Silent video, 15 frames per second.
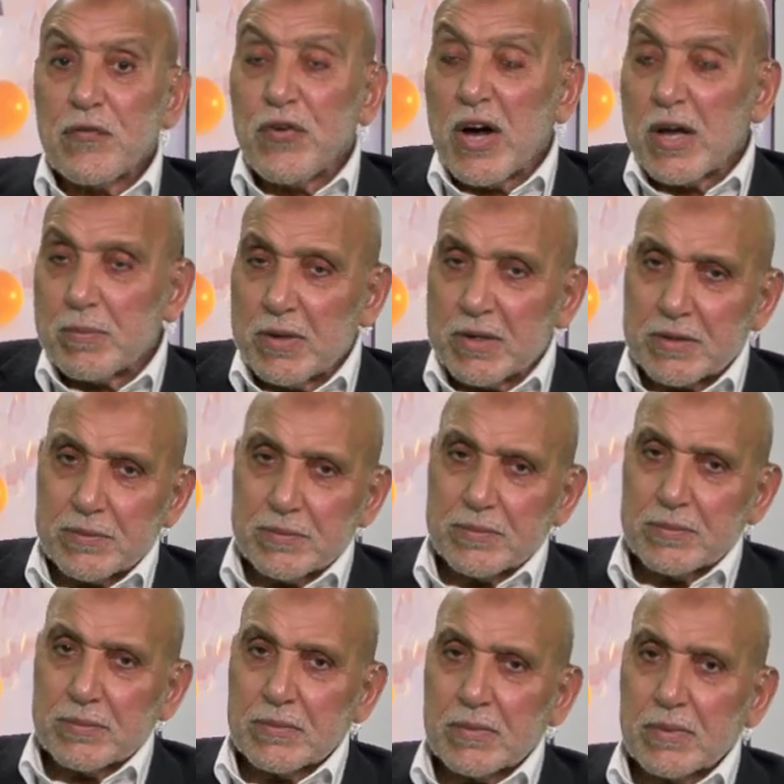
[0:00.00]
The farmer,
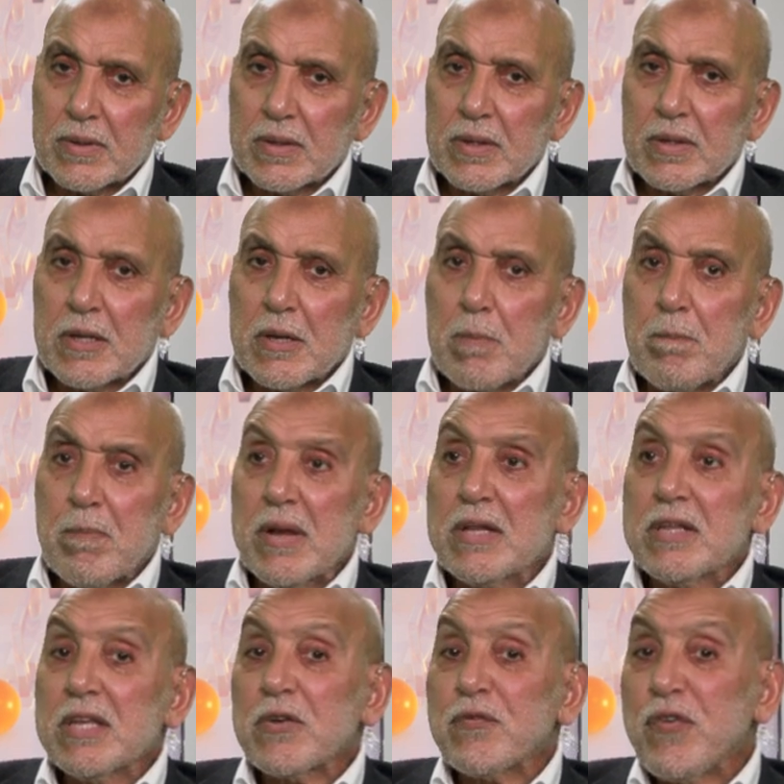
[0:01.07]

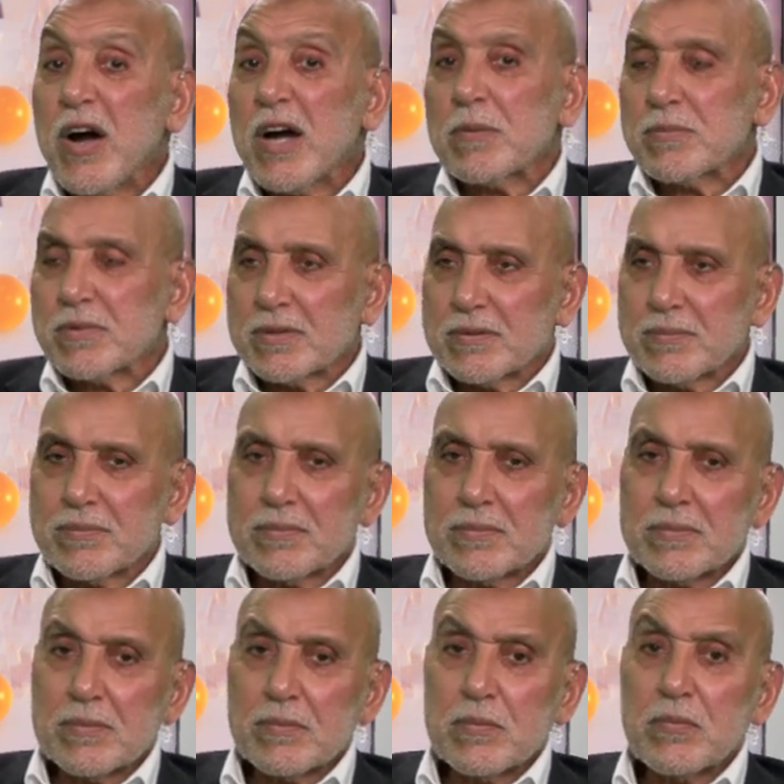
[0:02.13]
building farms,
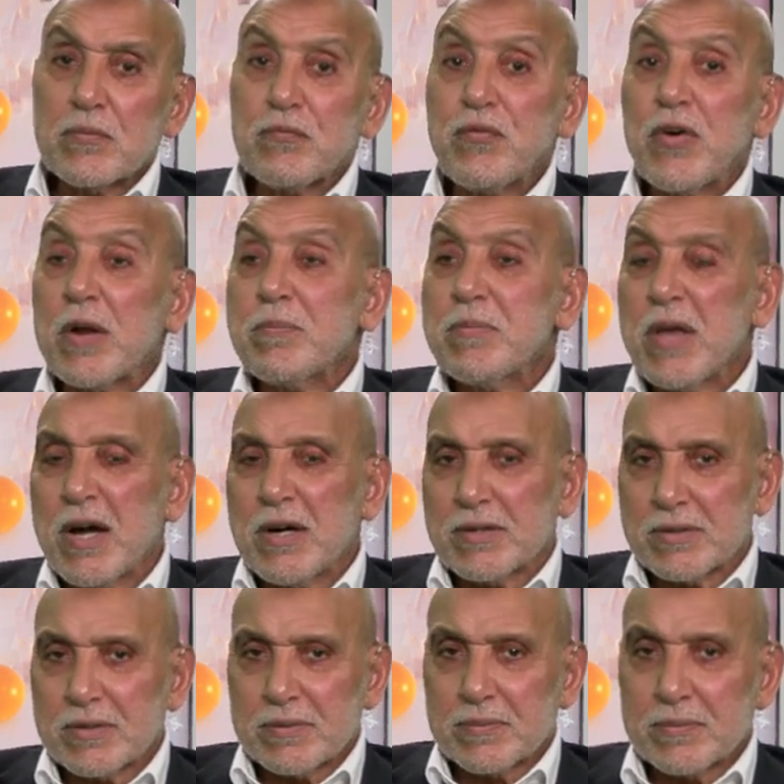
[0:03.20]

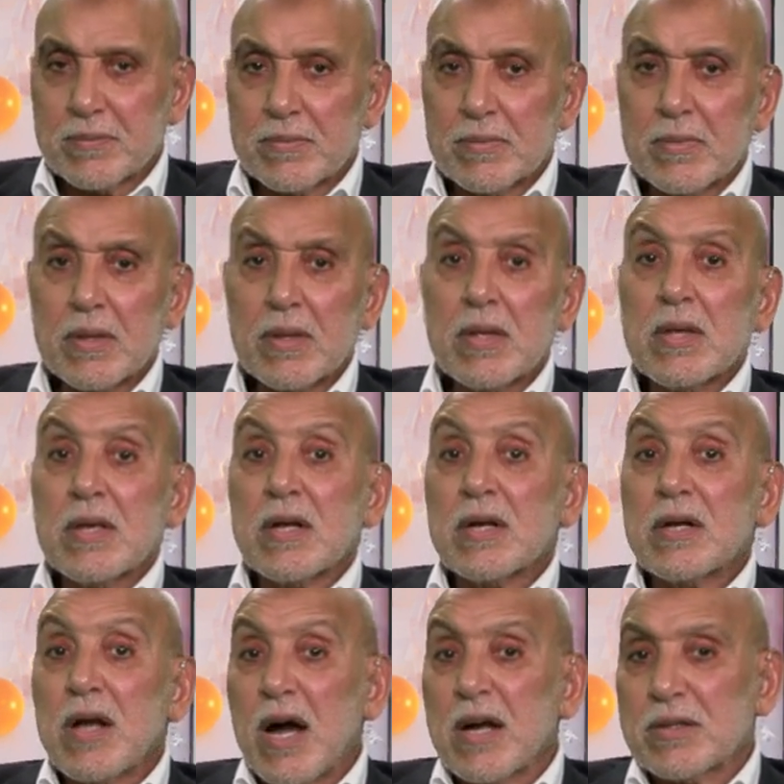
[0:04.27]
farmyards,
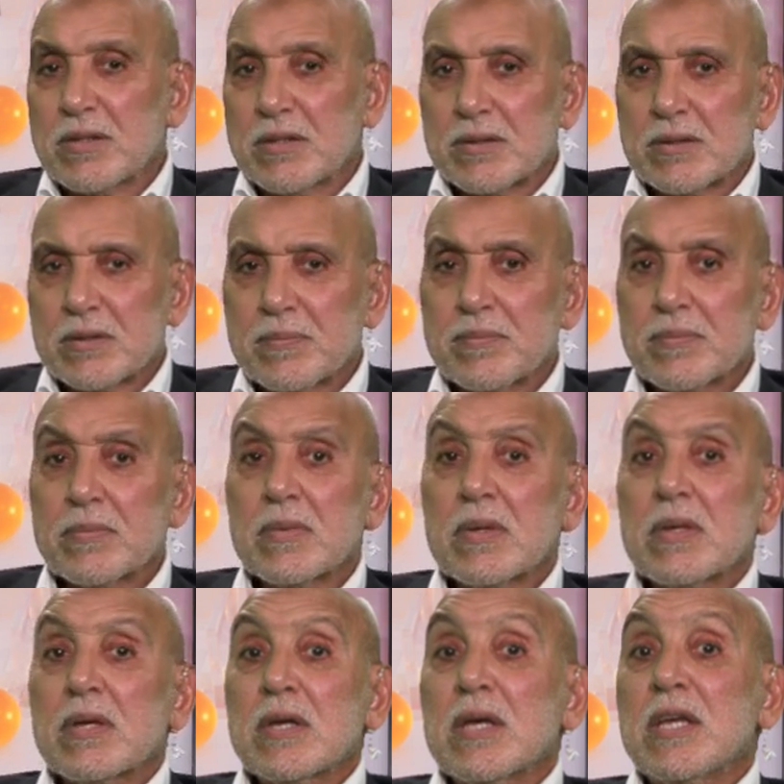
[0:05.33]
gardens,
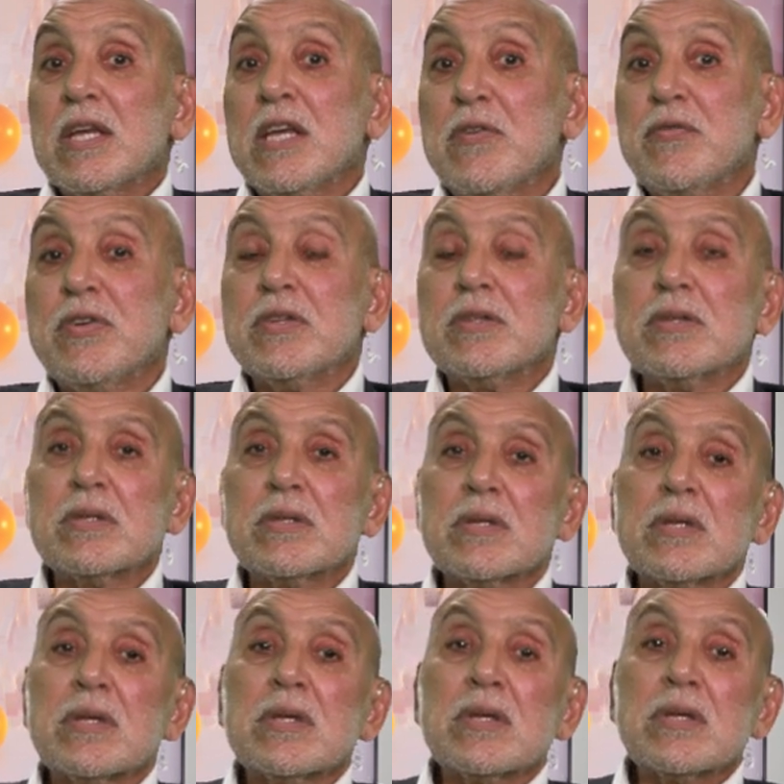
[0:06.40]
even
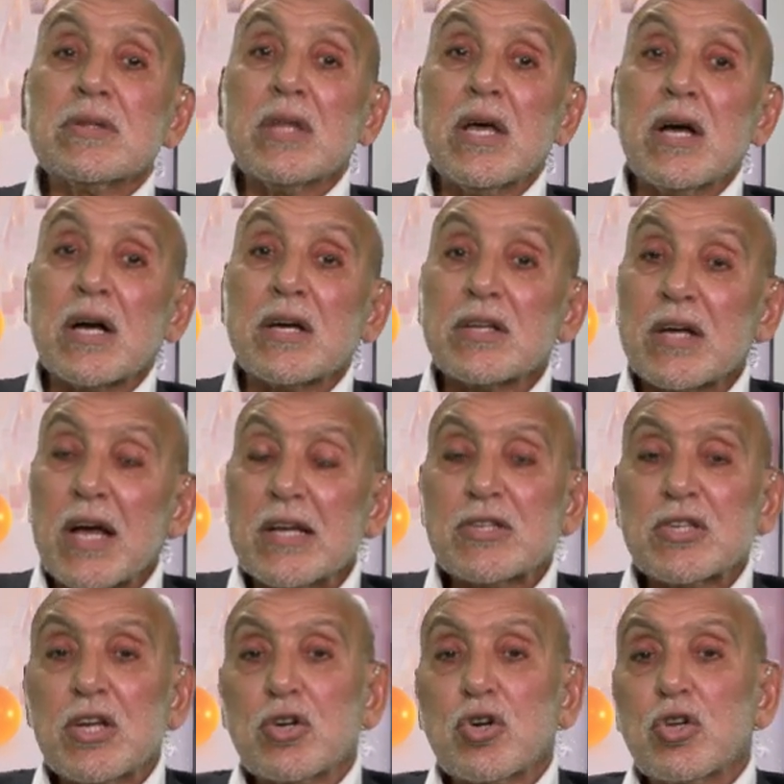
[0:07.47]
the
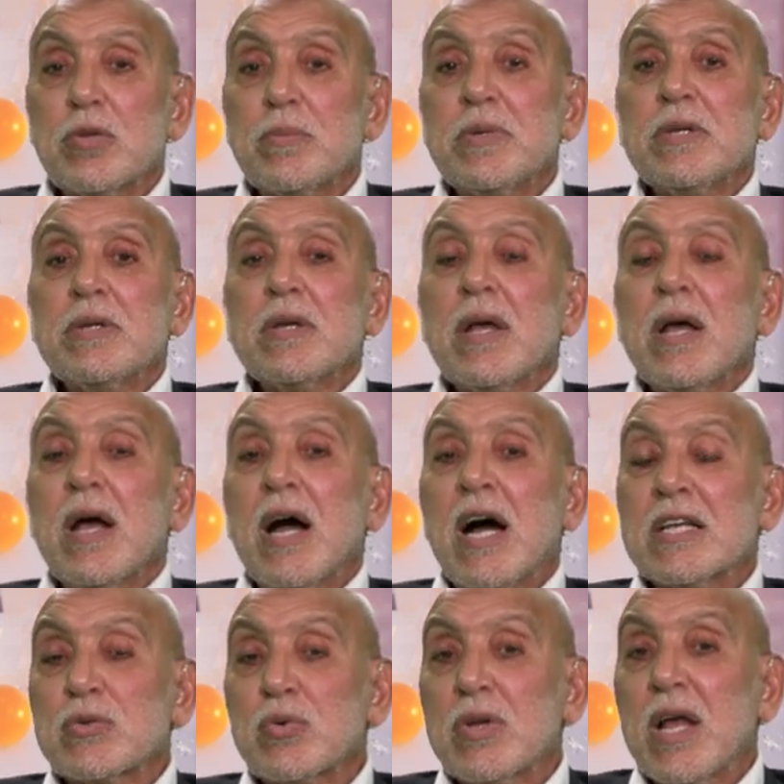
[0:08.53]
agriculture economy,
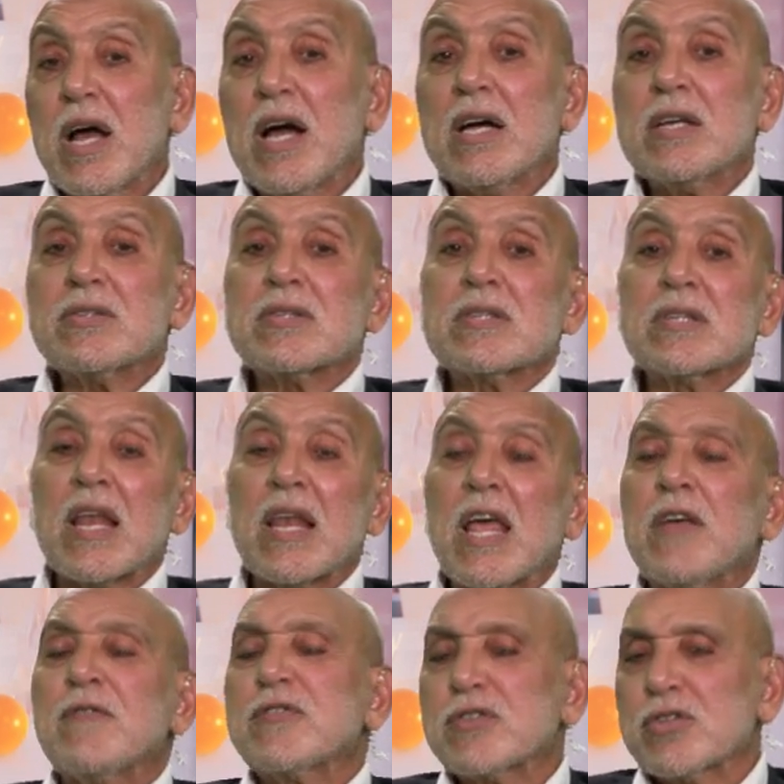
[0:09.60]
as well as the
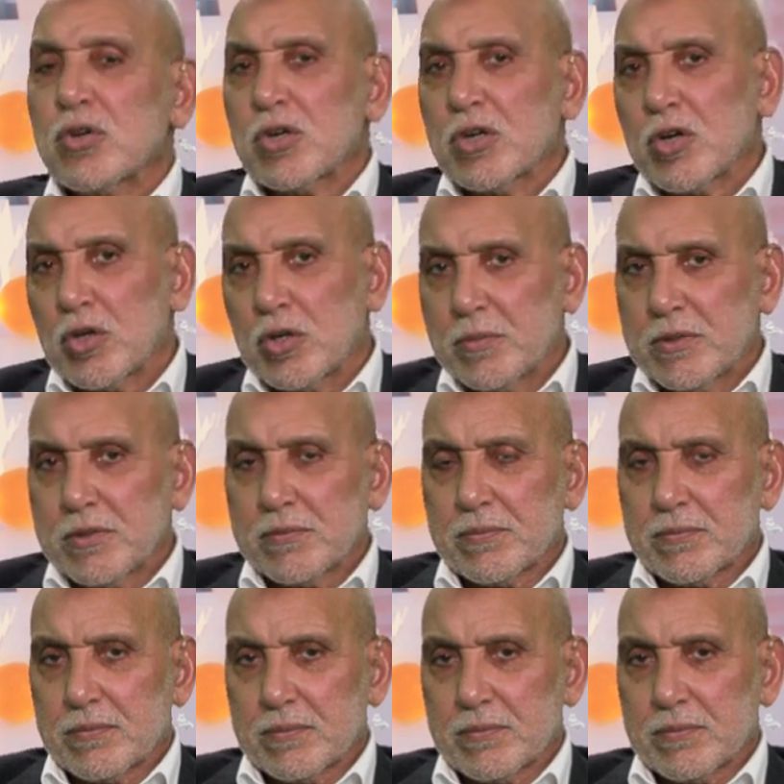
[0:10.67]
livestock economy.